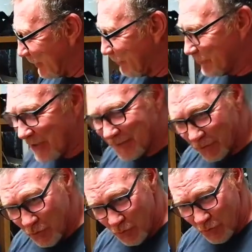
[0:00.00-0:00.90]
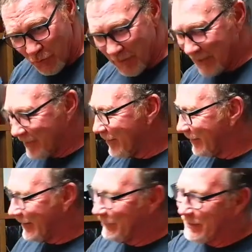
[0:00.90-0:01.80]
It was like, oh my,
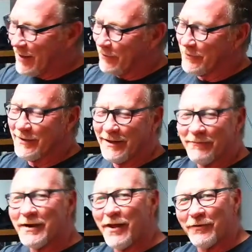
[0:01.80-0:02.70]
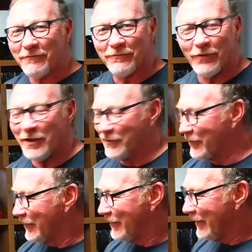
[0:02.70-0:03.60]
and even out in front,
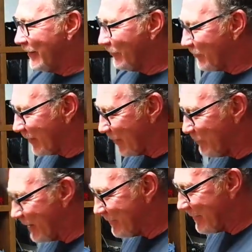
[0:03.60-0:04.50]
it's like I bent